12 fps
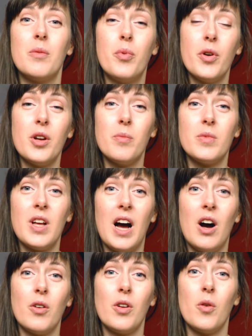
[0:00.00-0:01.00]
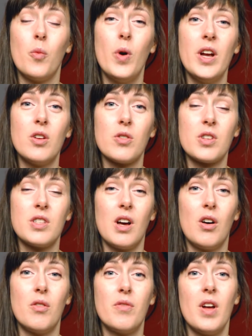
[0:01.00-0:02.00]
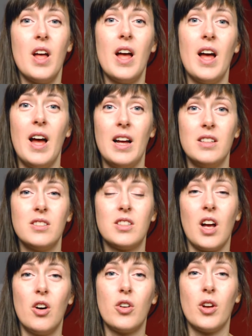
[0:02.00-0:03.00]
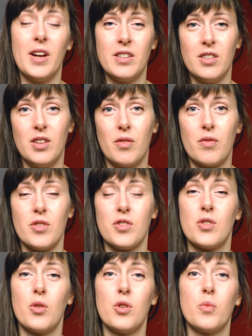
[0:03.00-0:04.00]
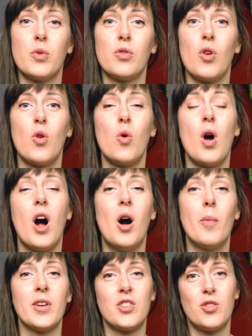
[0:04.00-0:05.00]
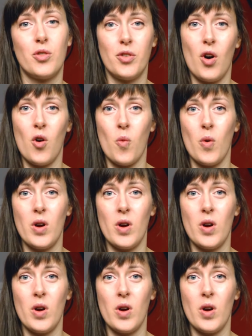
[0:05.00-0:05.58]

put him down, weigh yourself, and calculate the difference so you will know how much your dog